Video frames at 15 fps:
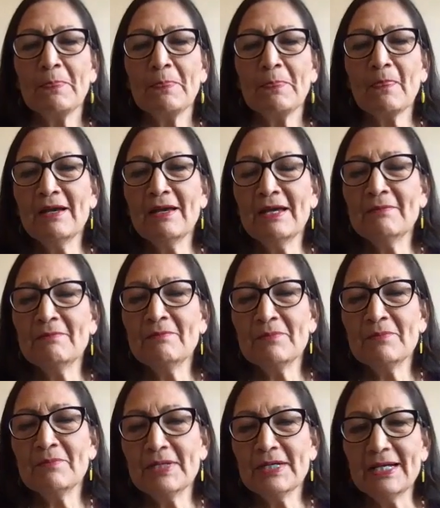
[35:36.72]

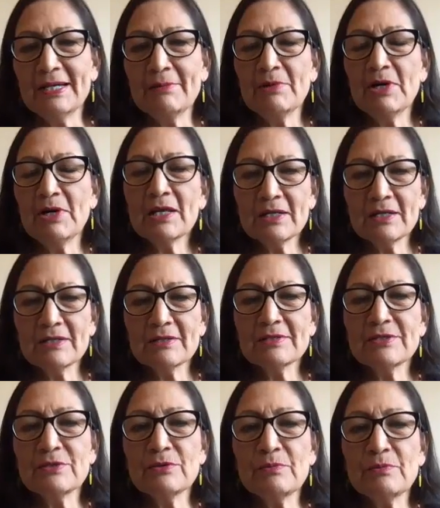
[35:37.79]
I'm
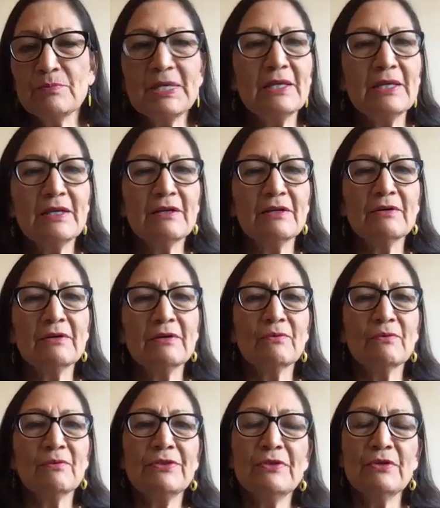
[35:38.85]
honored to be
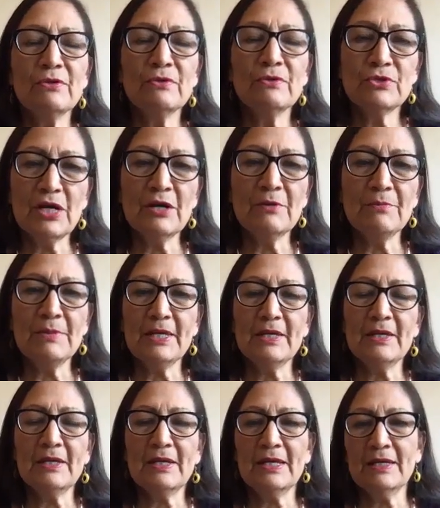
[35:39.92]
here with you,
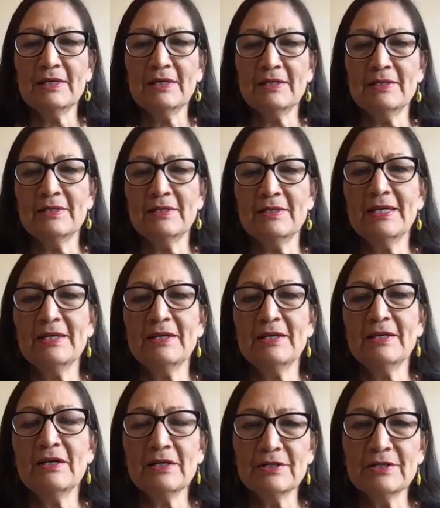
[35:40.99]
Jeremy, and
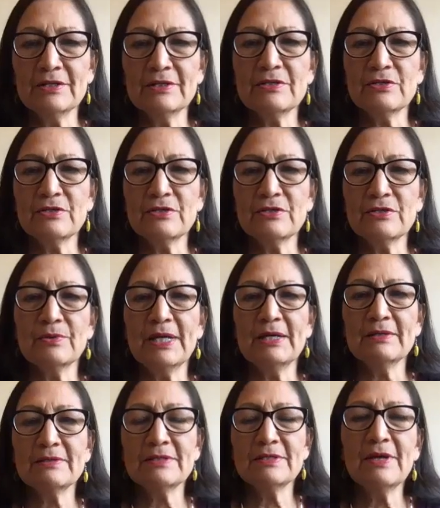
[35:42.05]
honored to
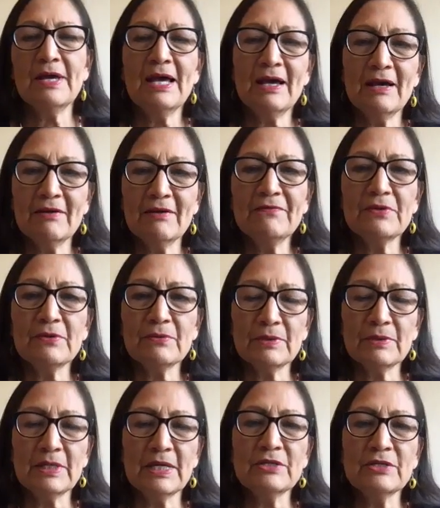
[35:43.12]

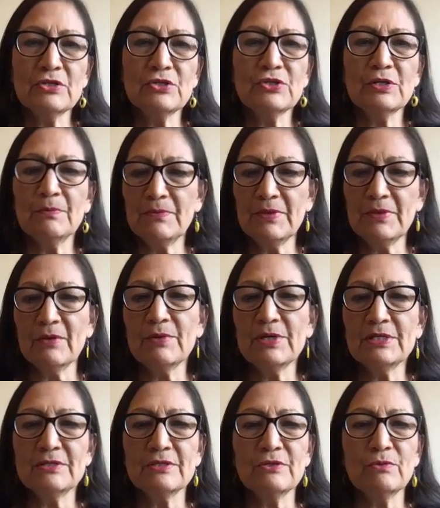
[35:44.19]
have the relationship
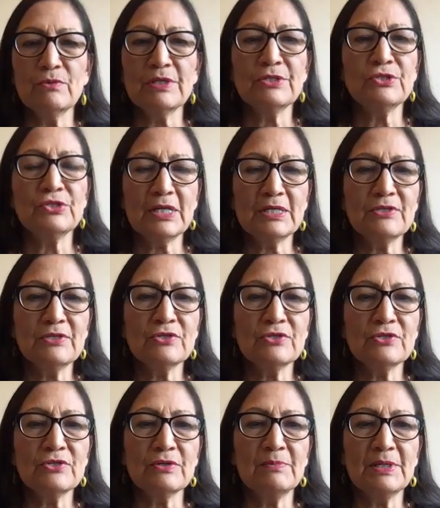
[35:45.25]
that we do with
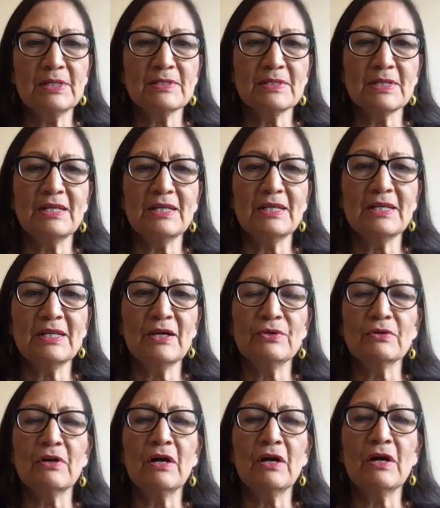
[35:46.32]
J Street, because I
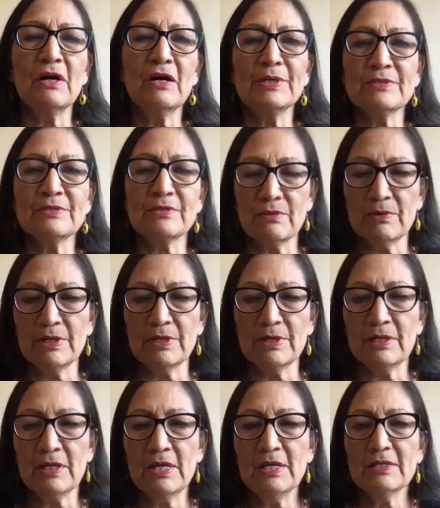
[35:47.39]
know you're always
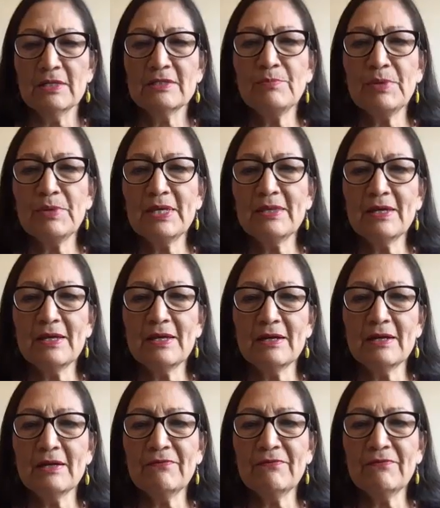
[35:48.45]
going to be
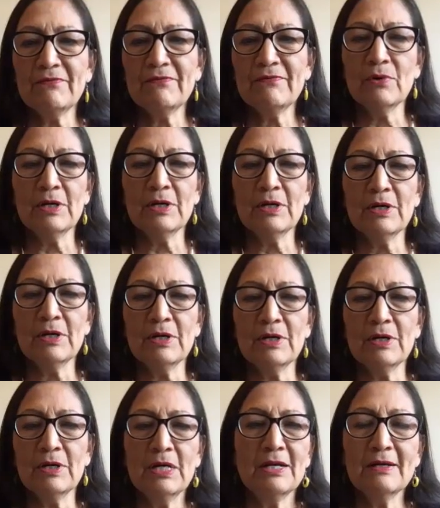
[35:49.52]
there for
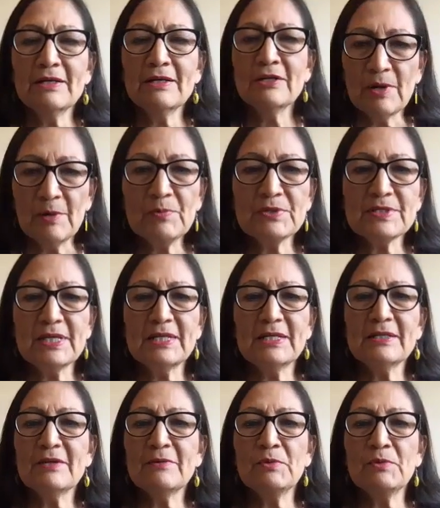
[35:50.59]

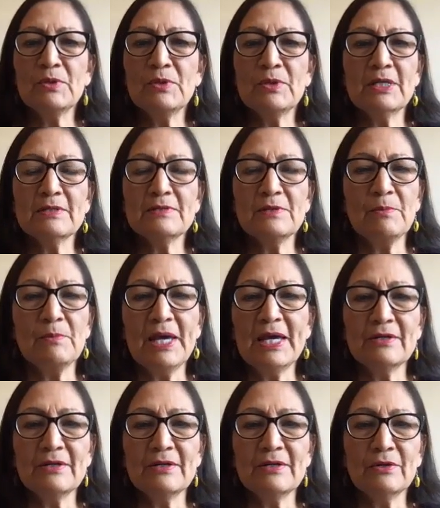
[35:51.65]
underrepresented communities, no
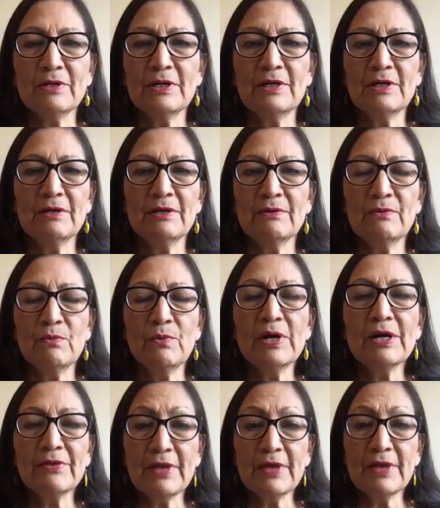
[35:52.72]
matter
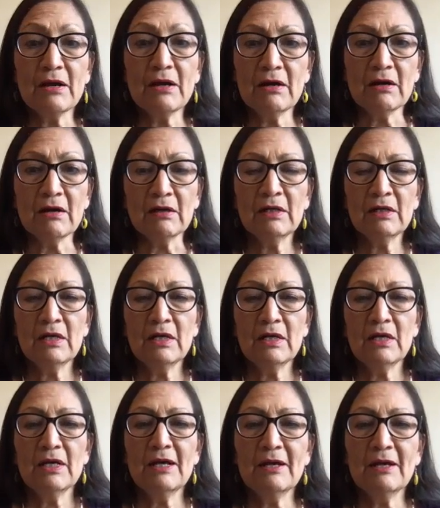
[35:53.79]
where they are.
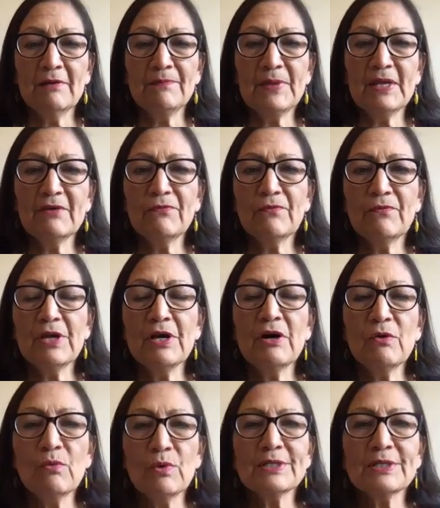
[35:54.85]
If
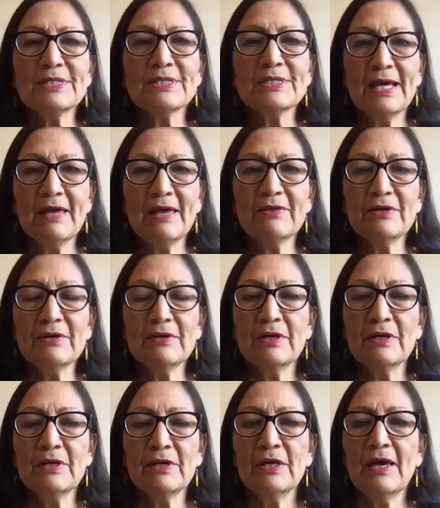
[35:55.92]
we all work
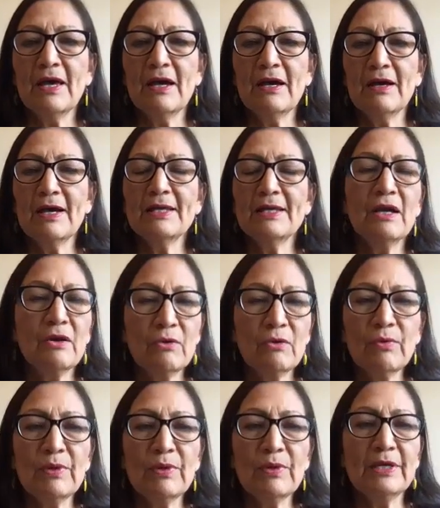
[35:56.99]
together, I
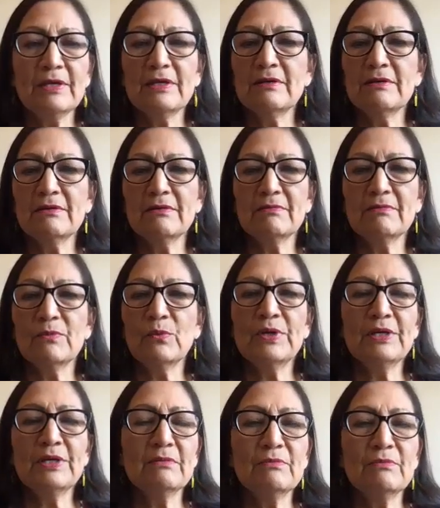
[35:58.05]
know we can
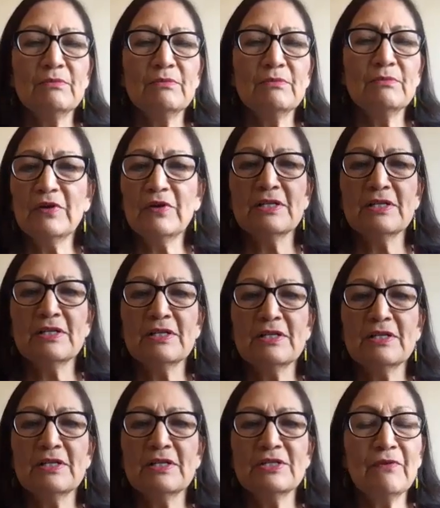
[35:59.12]
move our
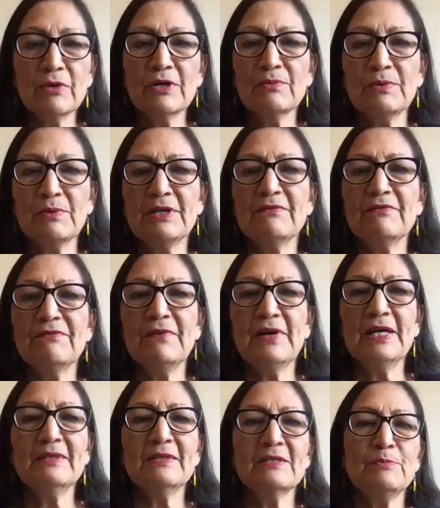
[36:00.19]
country forward. We
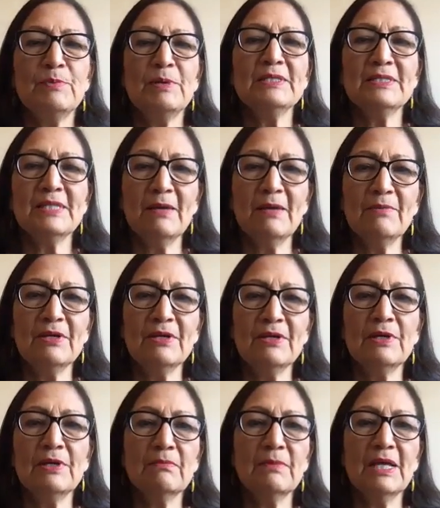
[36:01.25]
can fight this
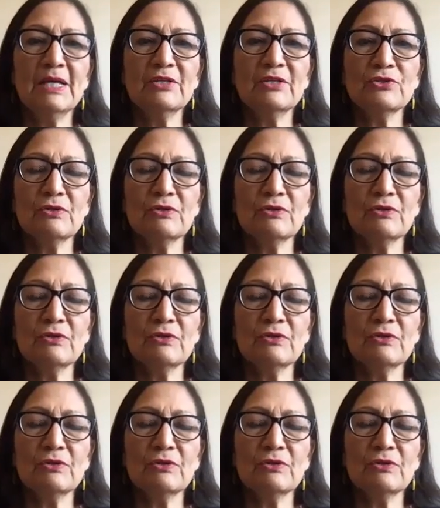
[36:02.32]
pandemic. We can make